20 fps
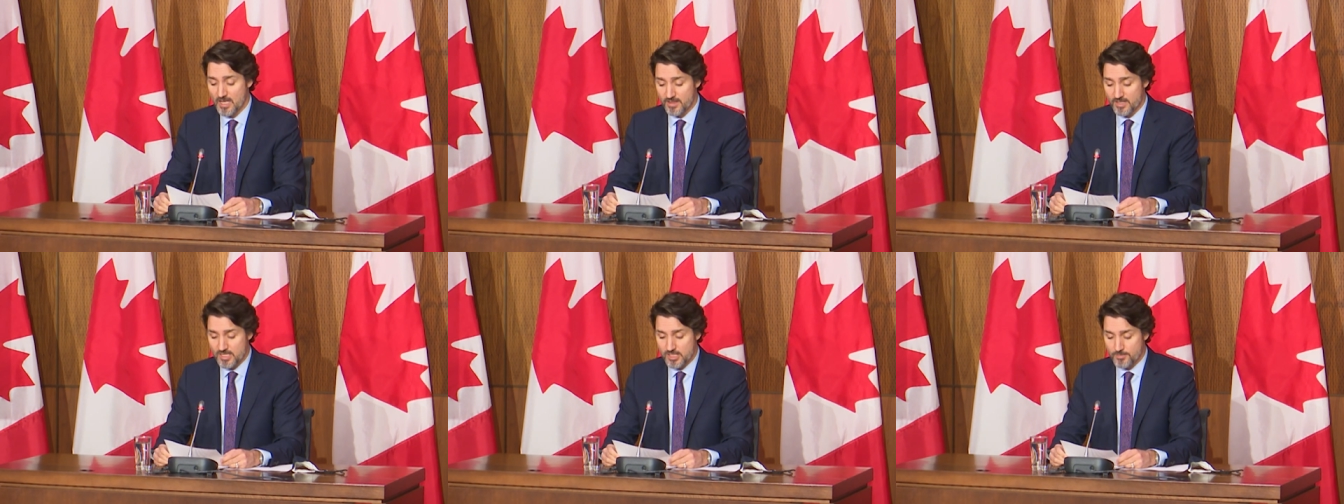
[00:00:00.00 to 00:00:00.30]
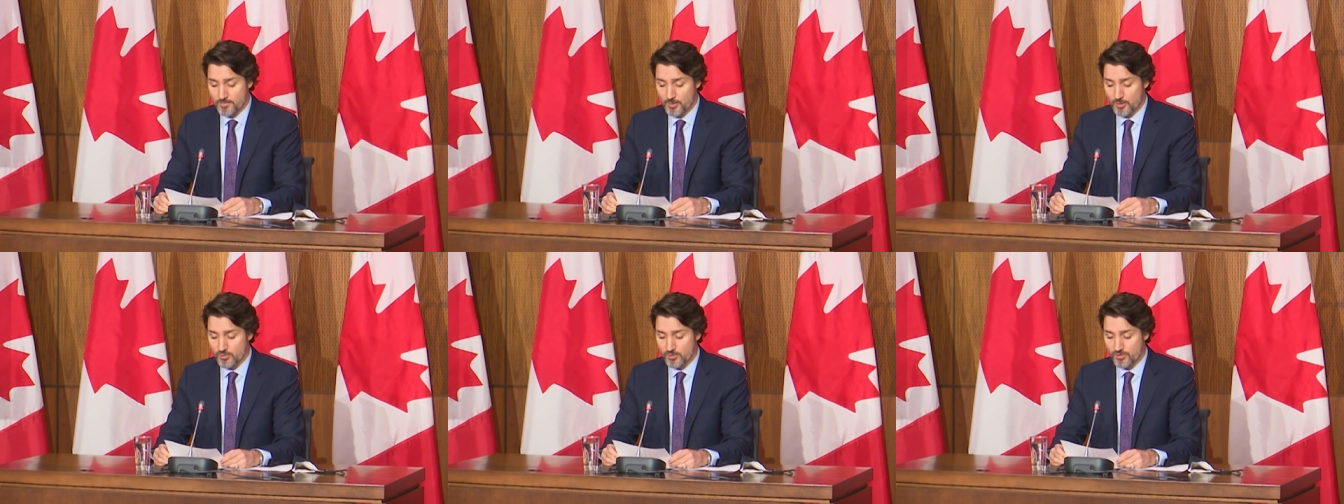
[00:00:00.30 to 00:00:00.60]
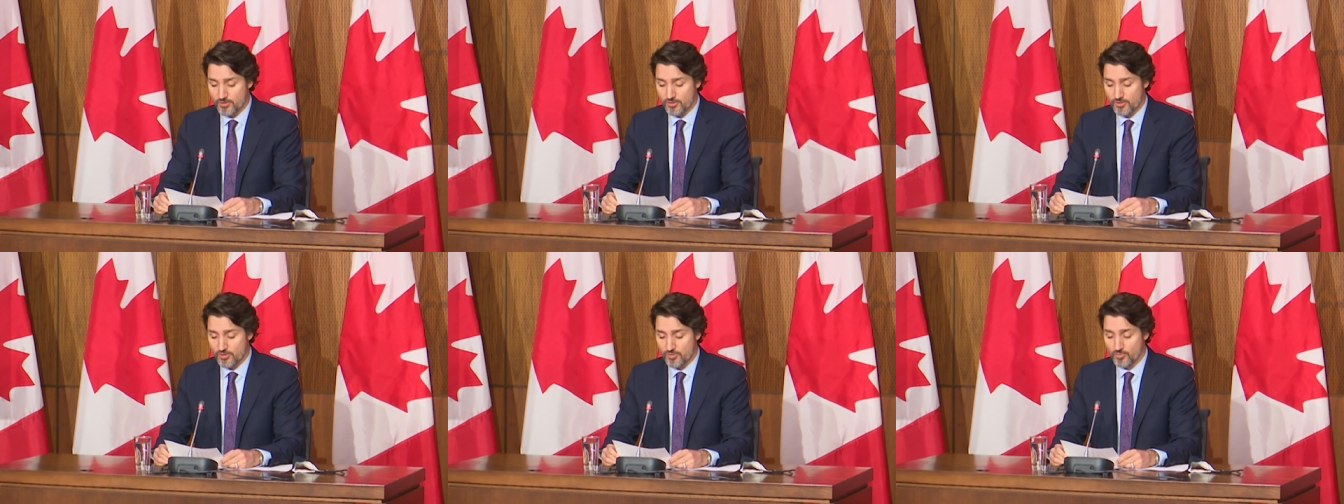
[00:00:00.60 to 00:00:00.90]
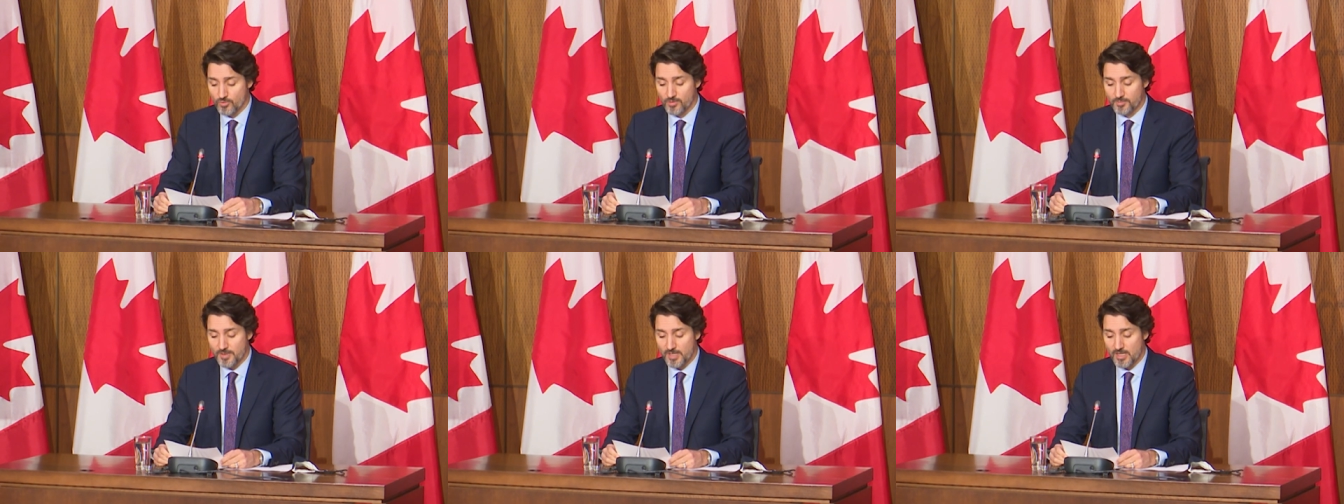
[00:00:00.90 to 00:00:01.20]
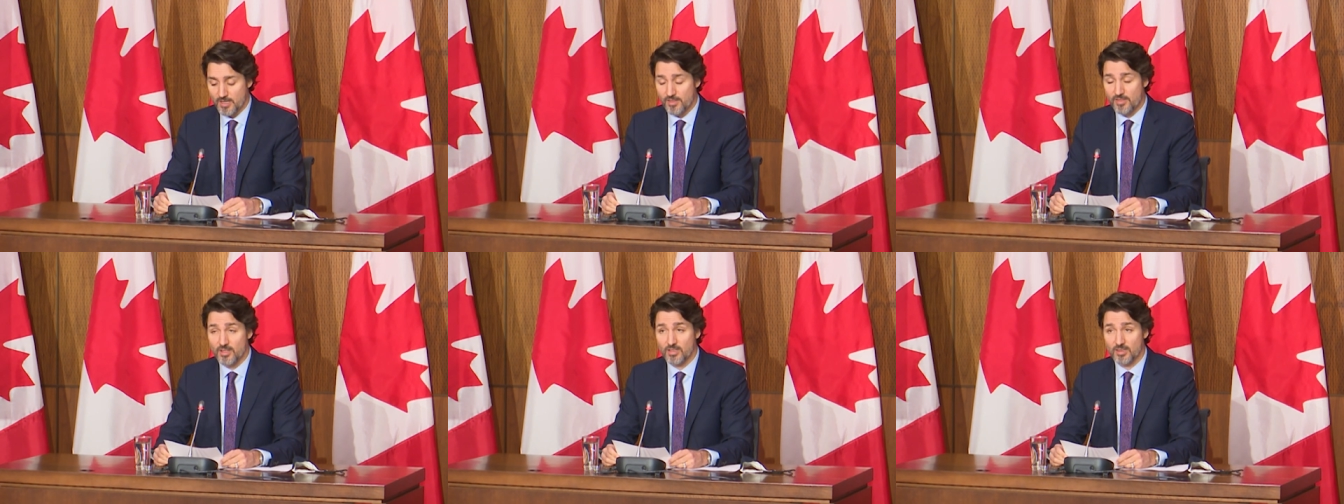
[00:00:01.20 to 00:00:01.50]
These boosters will
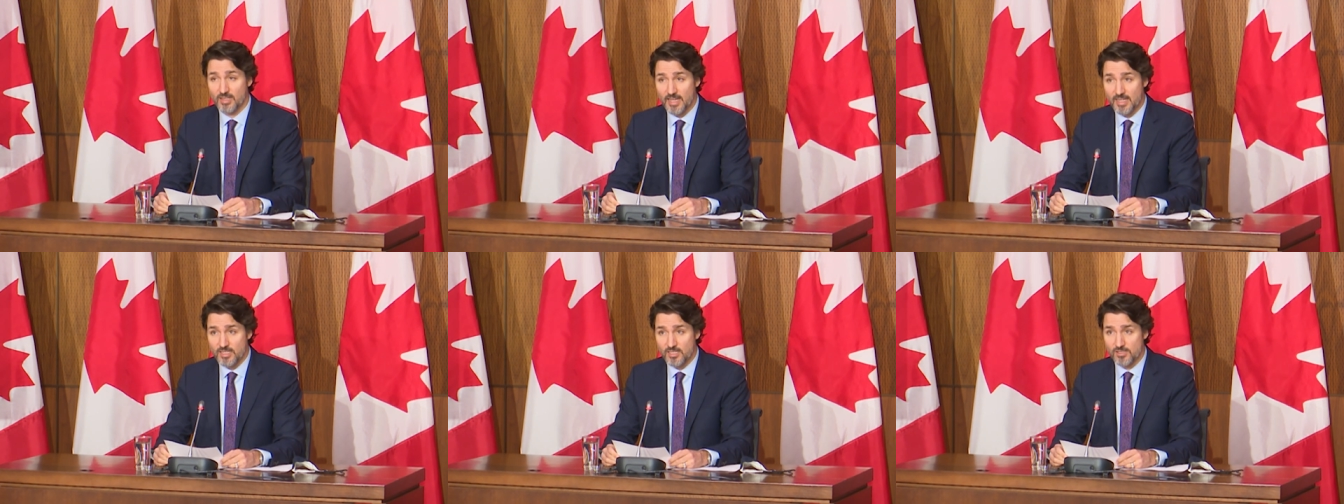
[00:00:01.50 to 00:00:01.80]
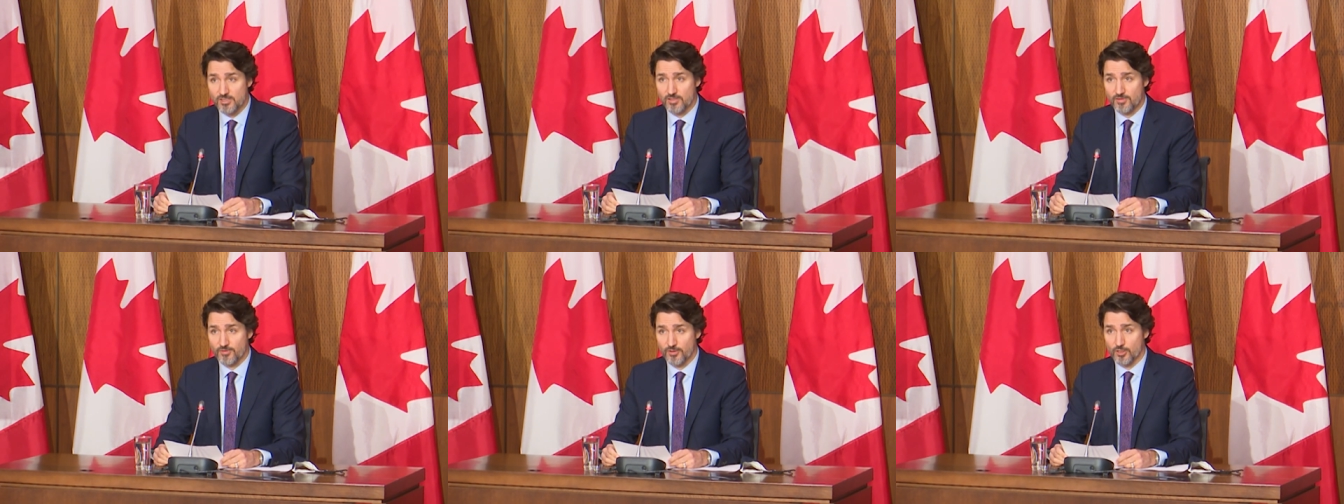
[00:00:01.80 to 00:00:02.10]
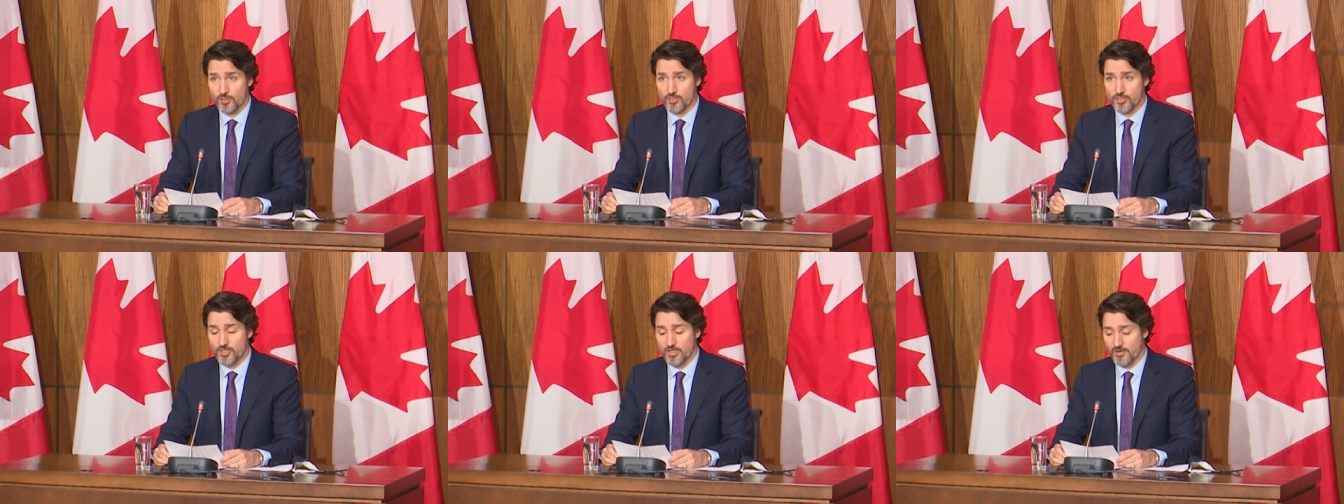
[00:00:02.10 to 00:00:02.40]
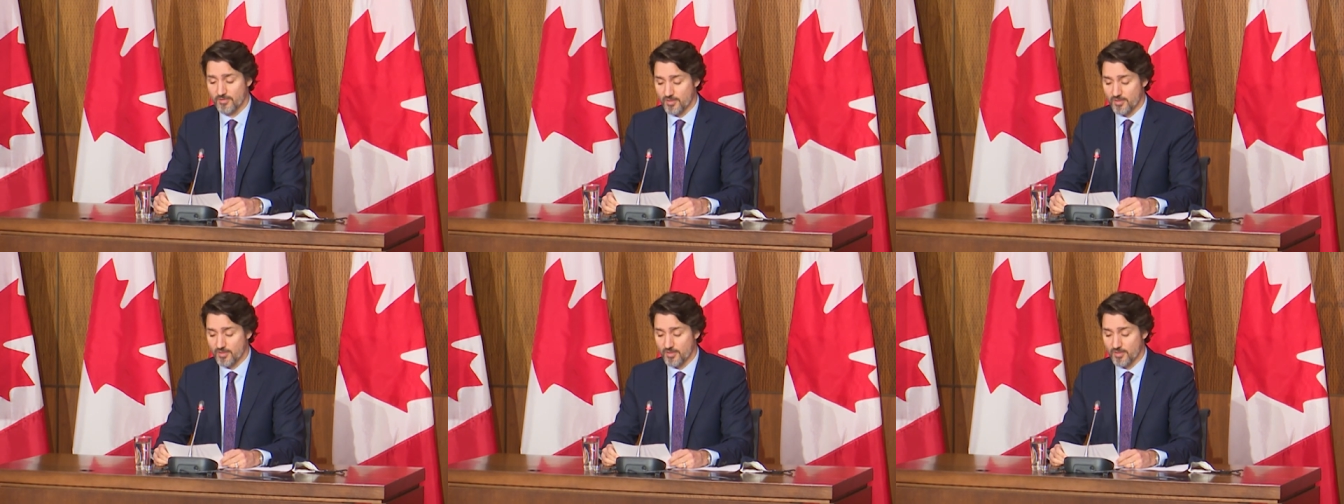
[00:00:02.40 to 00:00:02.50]
be the latest version